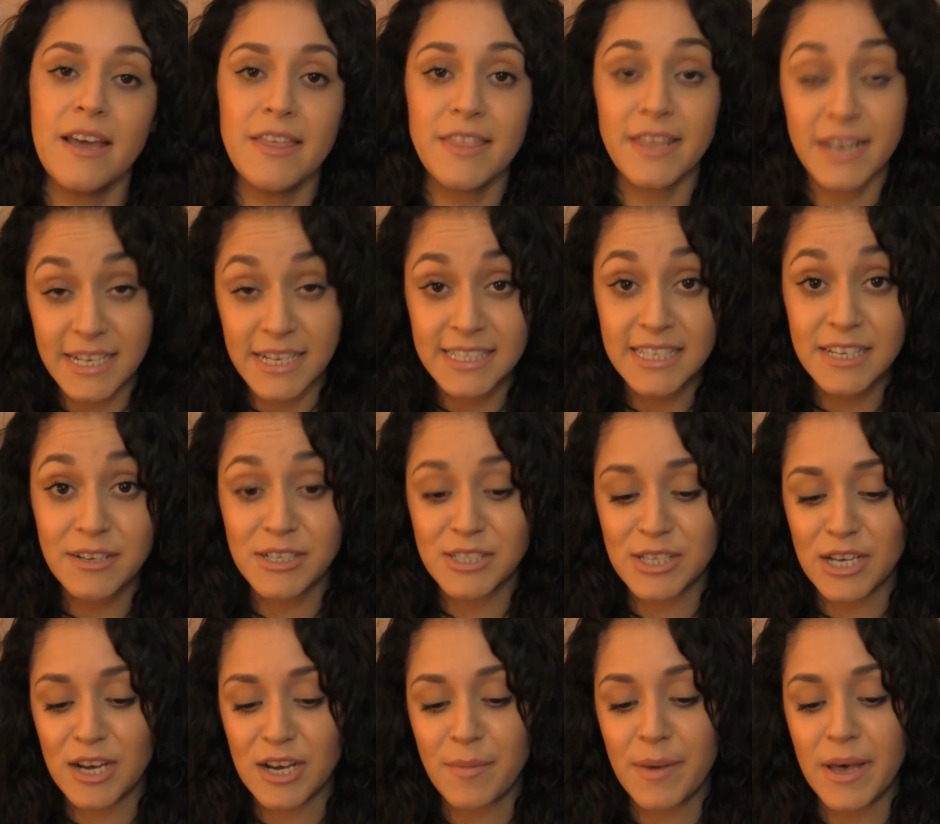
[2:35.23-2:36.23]
The next thing I want
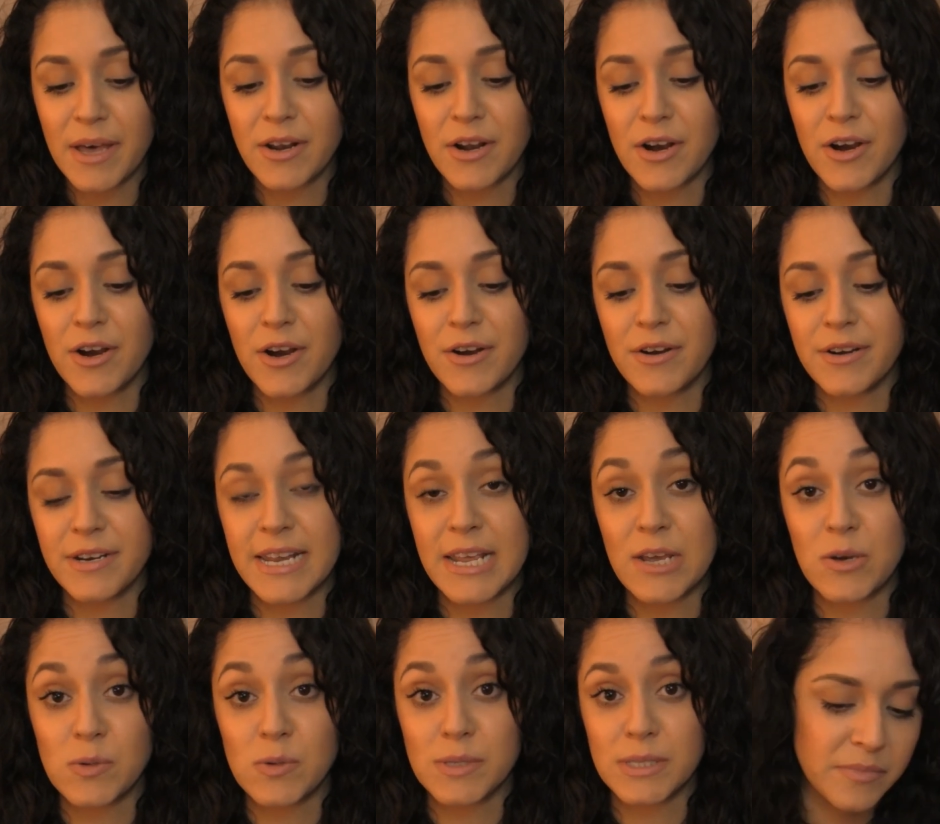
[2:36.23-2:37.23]
to talk about are
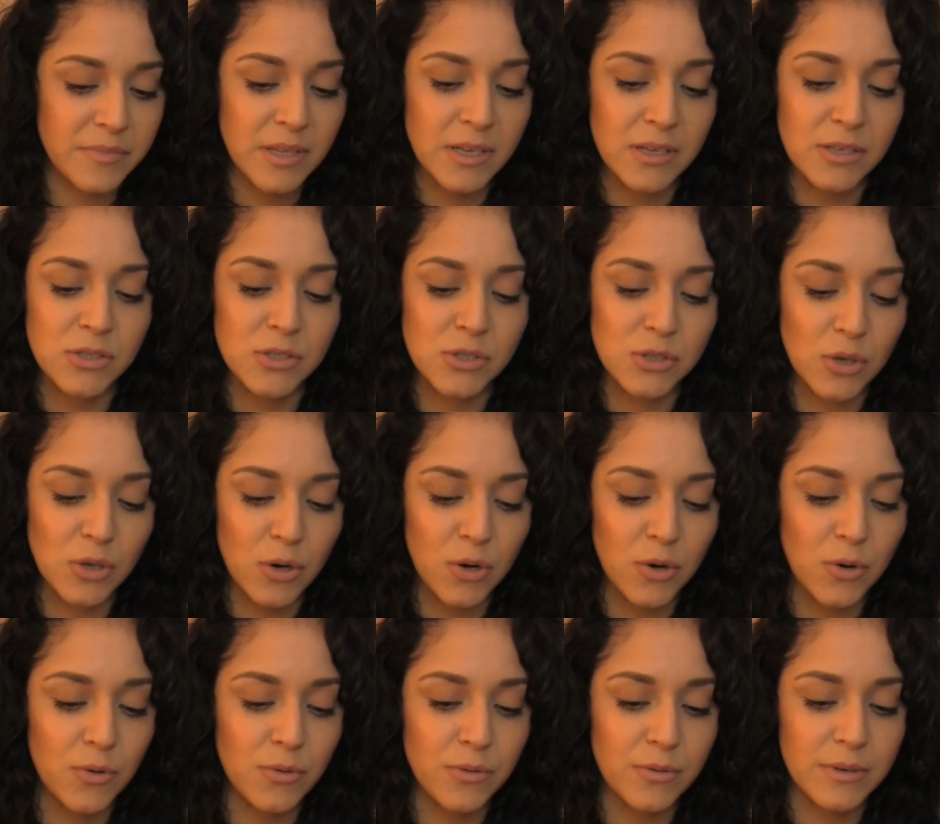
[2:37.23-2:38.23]
nails.
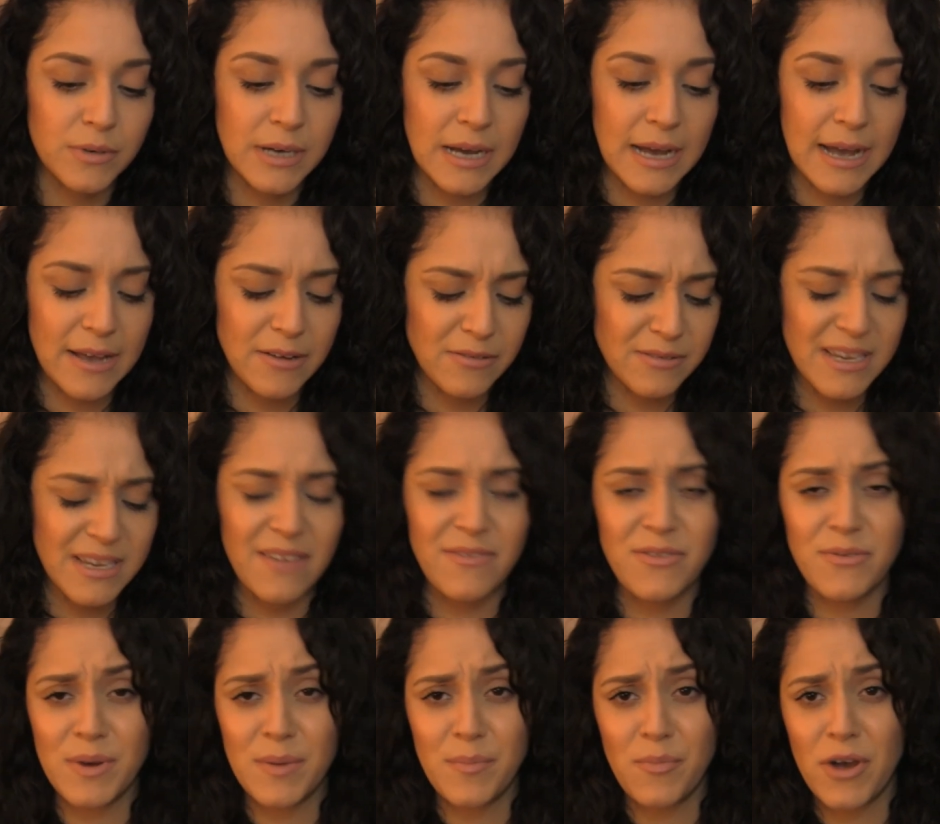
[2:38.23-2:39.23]
So I only have
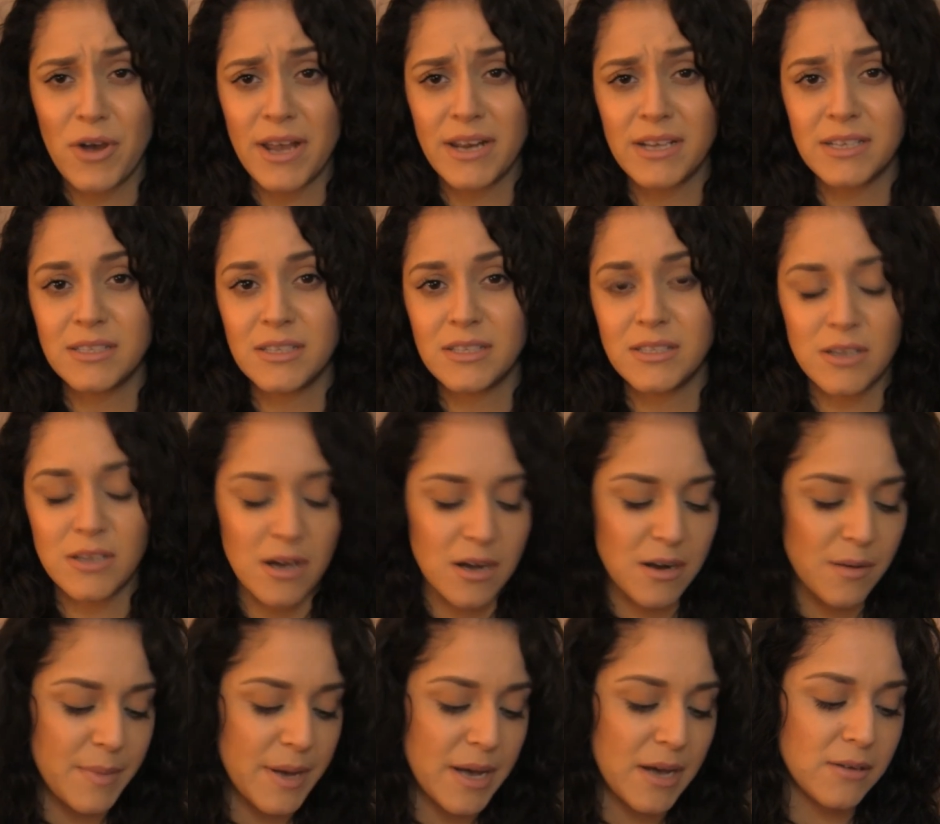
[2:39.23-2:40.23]
3 products to
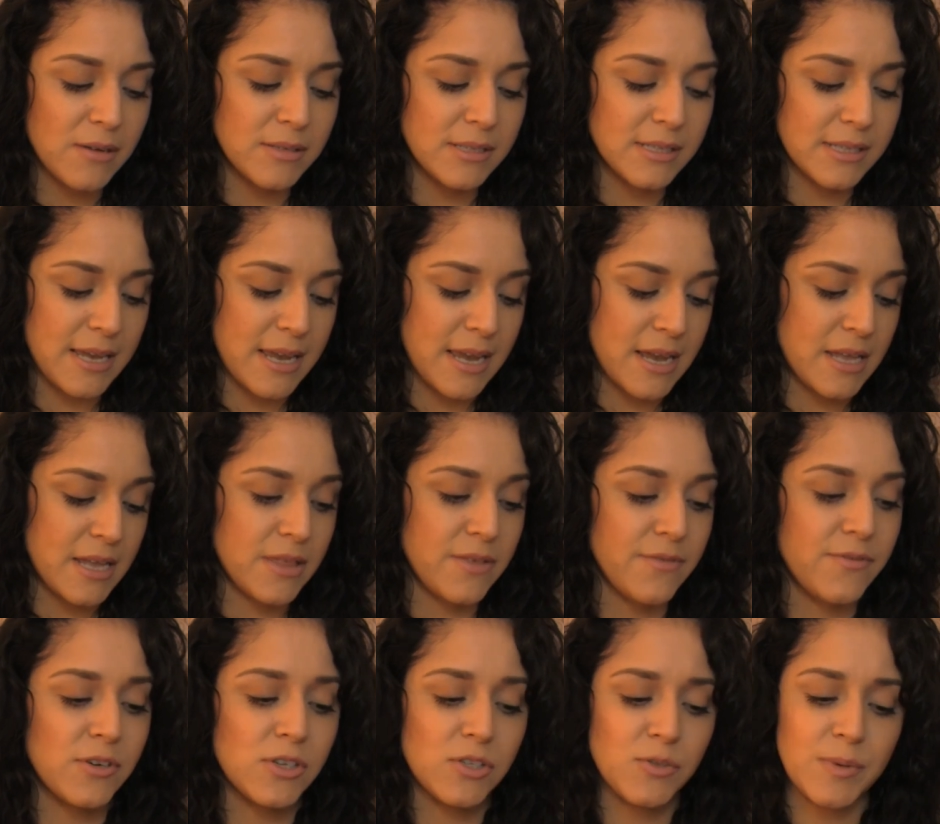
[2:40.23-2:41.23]
talk about, and the
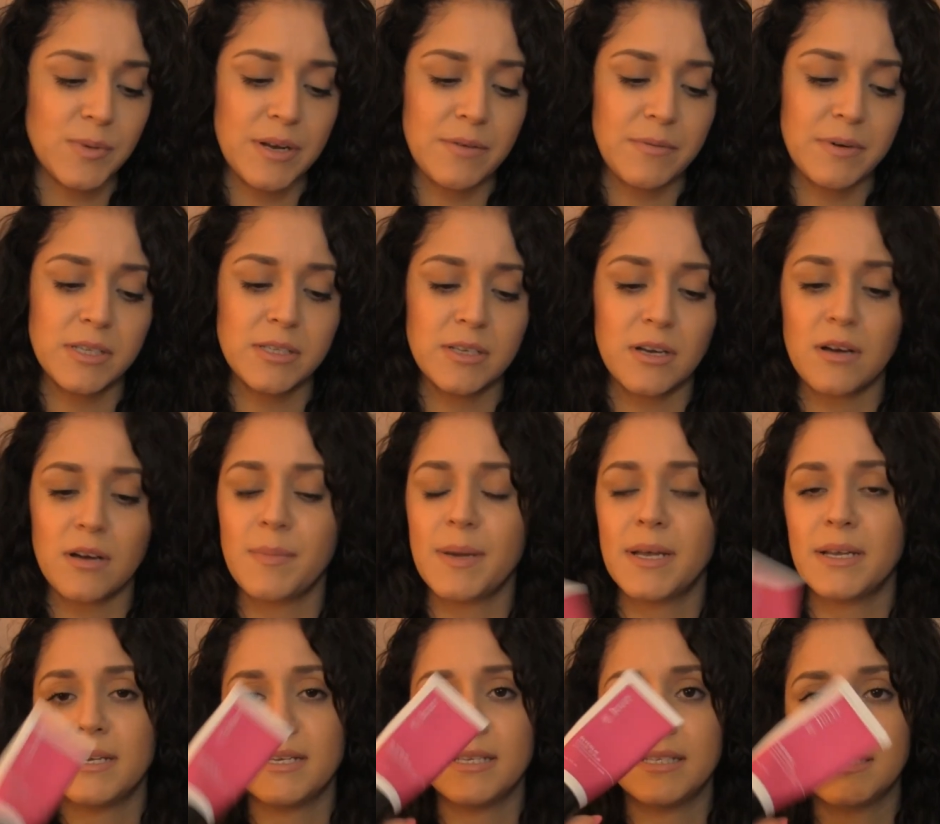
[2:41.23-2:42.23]
first one I want to talk
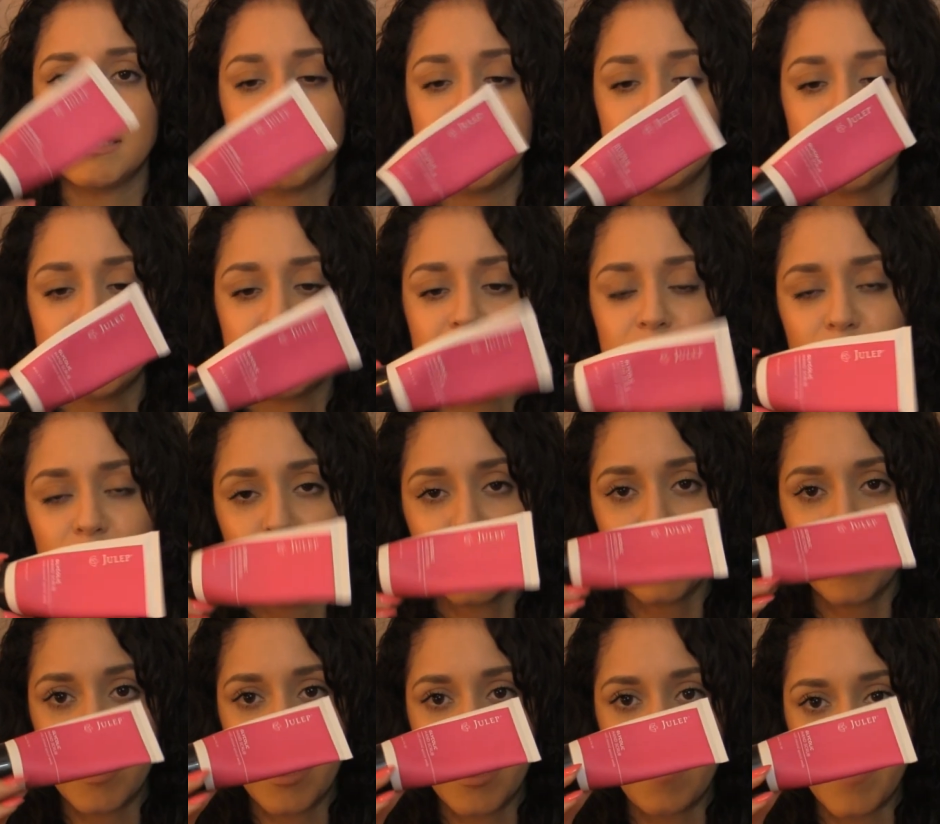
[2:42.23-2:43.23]
about is this
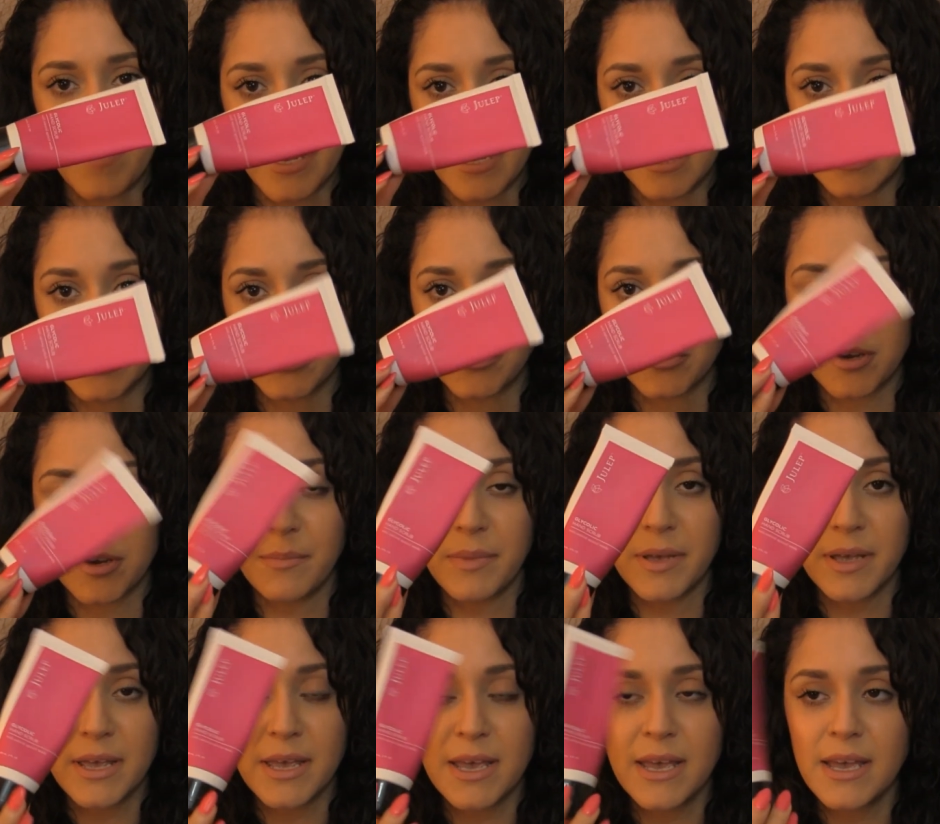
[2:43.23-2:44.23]
little hand scrub,
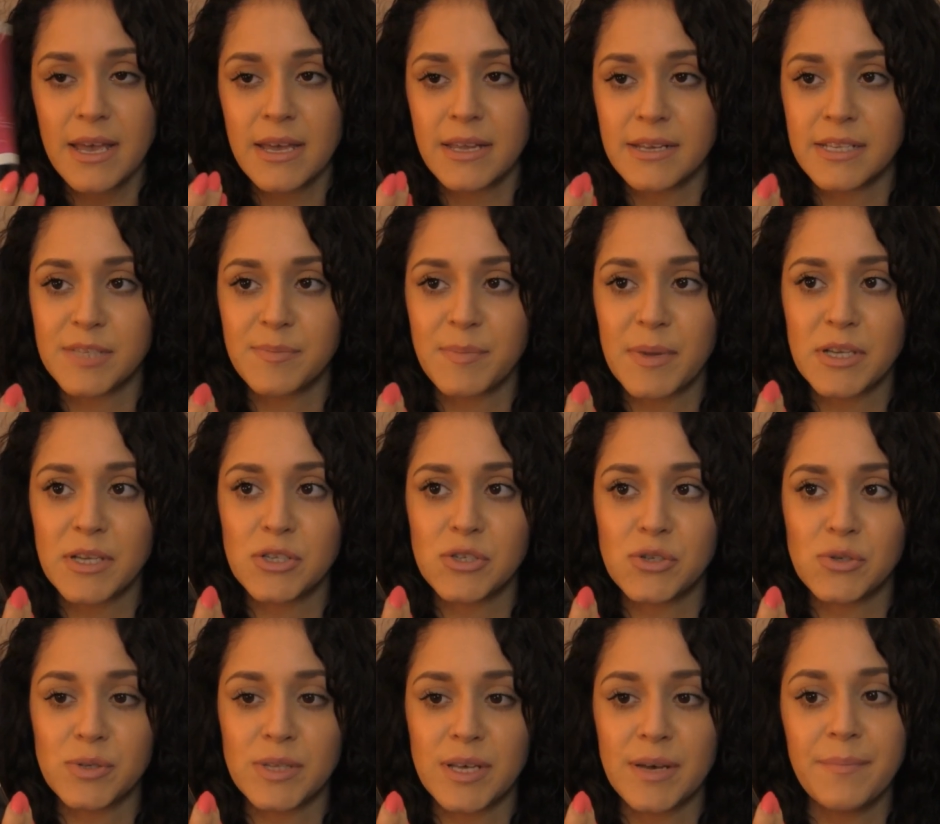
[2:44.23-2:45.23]
and it's by
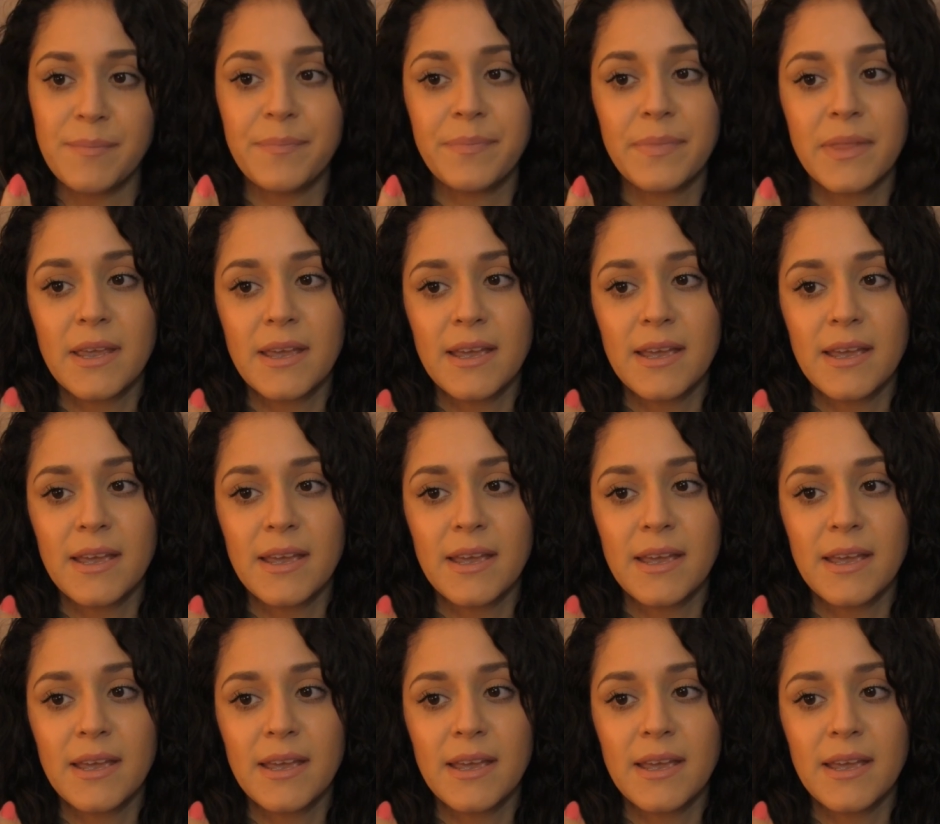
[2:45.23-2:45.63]
Julep.